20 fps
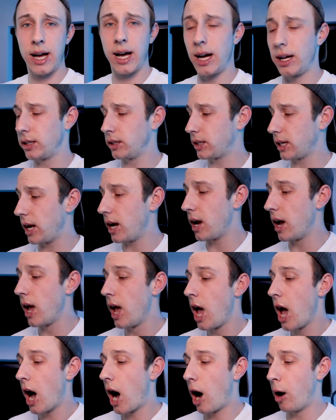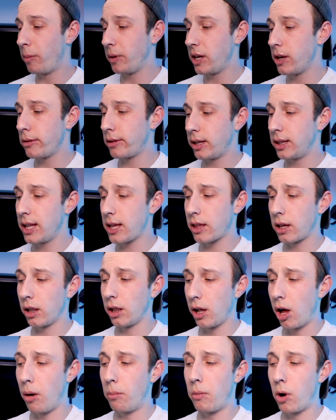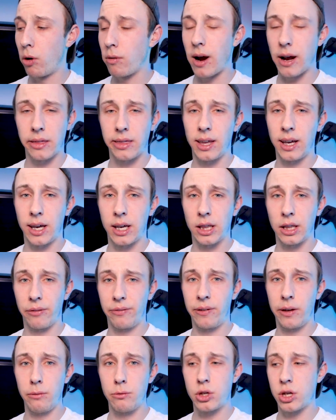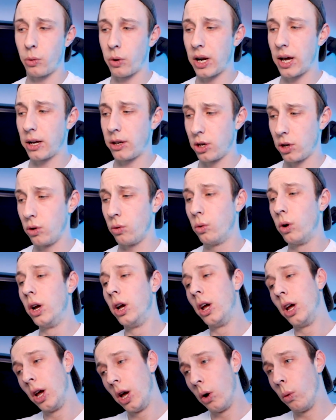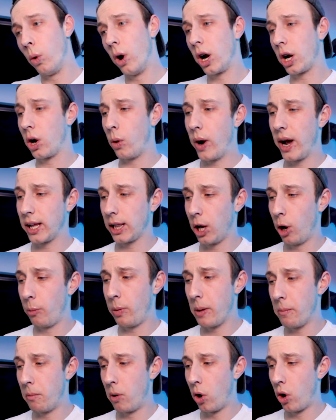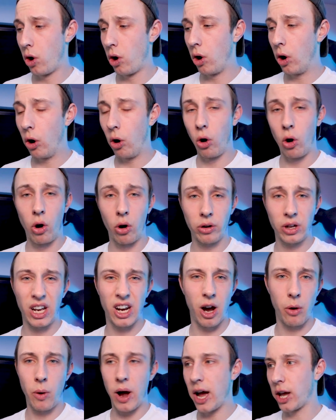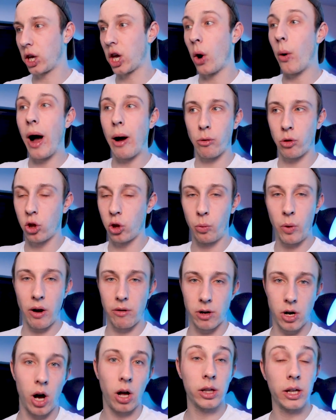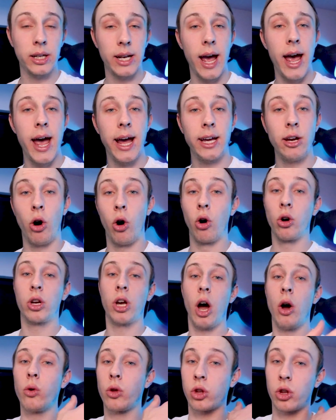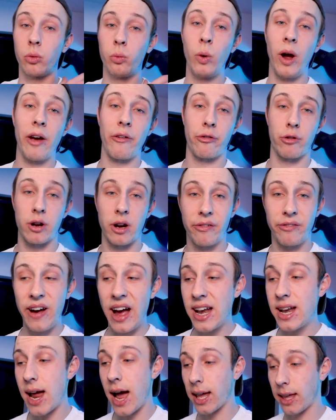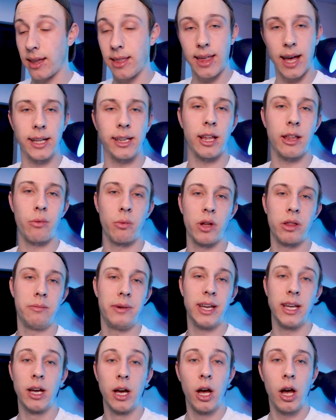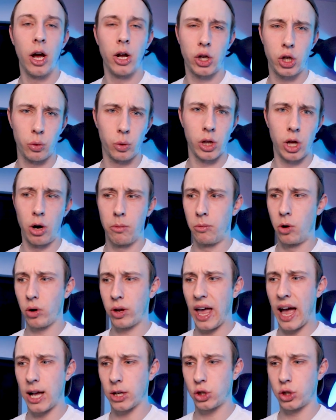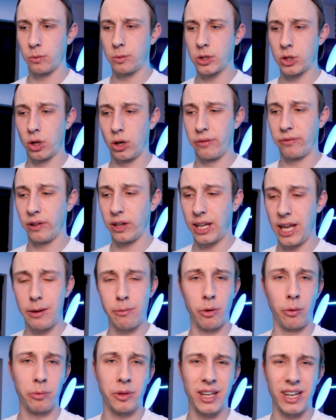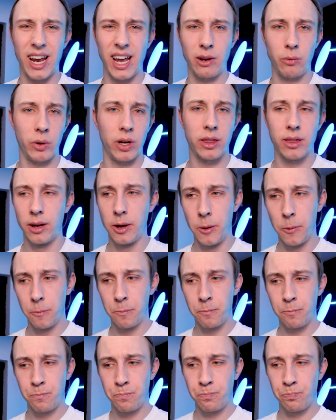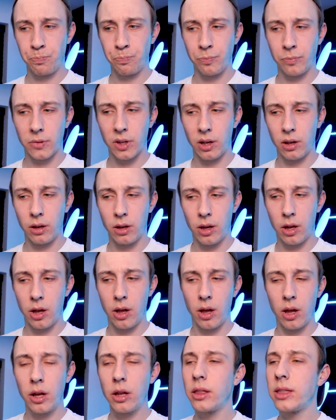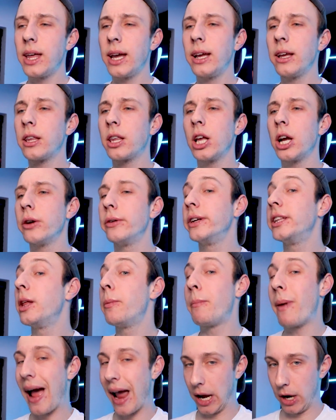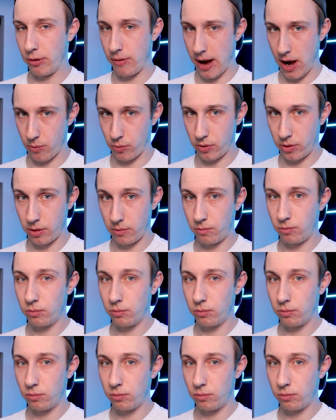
and I'll be using this a lot more, I think, in the future when I do work away a little bit more, or you know, I go out somewhere on holiday or go somewhere for an event. I can take this with me and do a lot more catch-up stuff and keep up to date with things that are in the background.